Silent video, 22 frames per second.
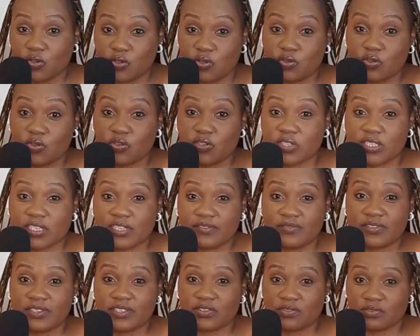or you
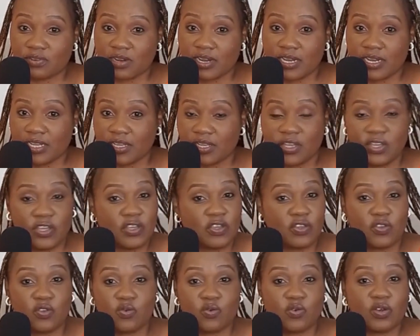yourself is running,
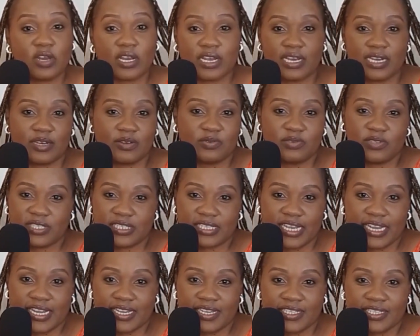you won't lose
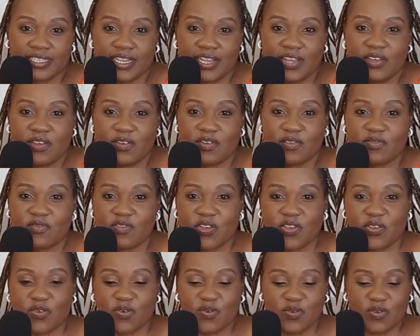sight of
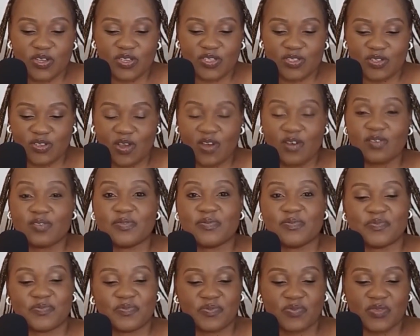where you're going. So,